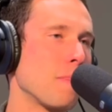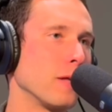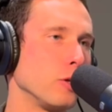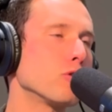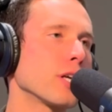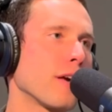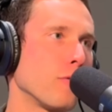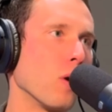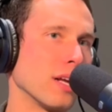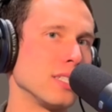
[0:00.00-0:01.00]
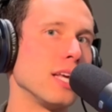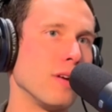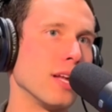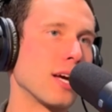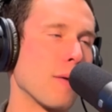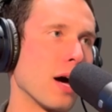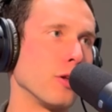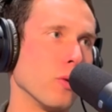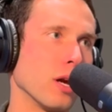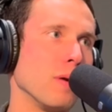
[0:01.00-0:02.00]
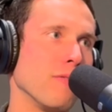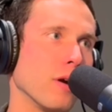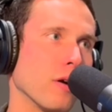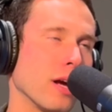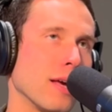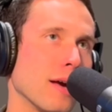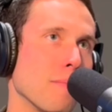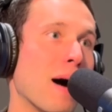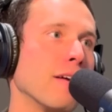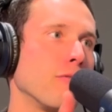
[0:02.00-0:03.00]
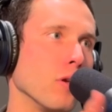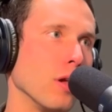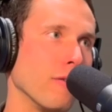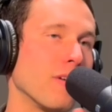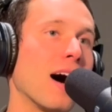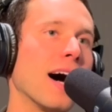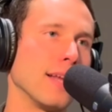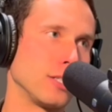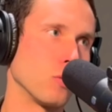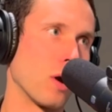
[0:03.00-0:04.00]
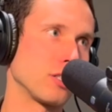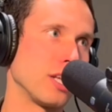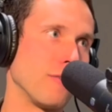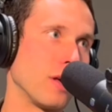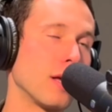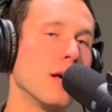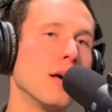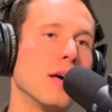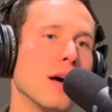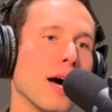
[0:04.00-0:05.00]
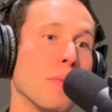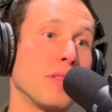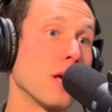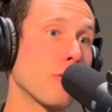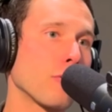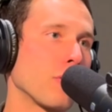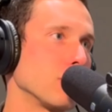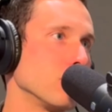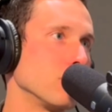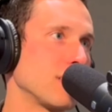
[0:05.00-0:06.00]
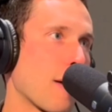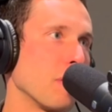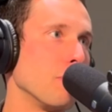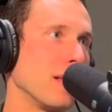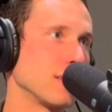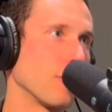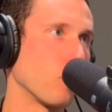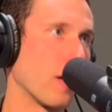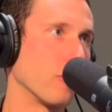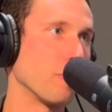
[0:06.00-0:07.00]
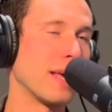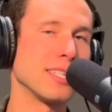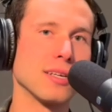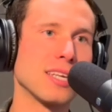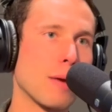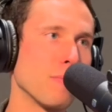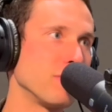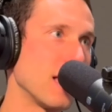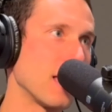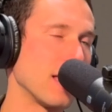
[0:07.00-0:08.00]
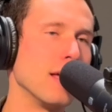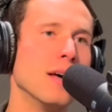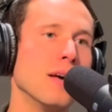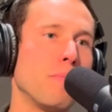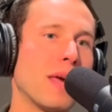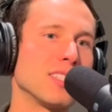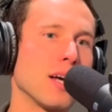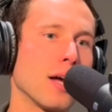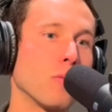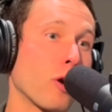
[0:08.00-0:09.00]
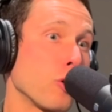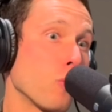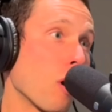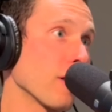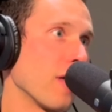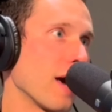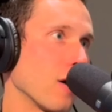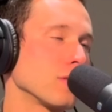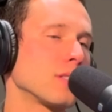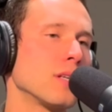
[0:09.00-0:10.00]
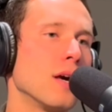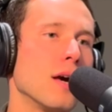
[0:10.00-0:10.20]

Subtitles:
Usually if you want a TV to come on, you want to be very mindful of, I'd like to watch TV. But the other things should just happen based on the weather, based on time of day, based on where you are in the house.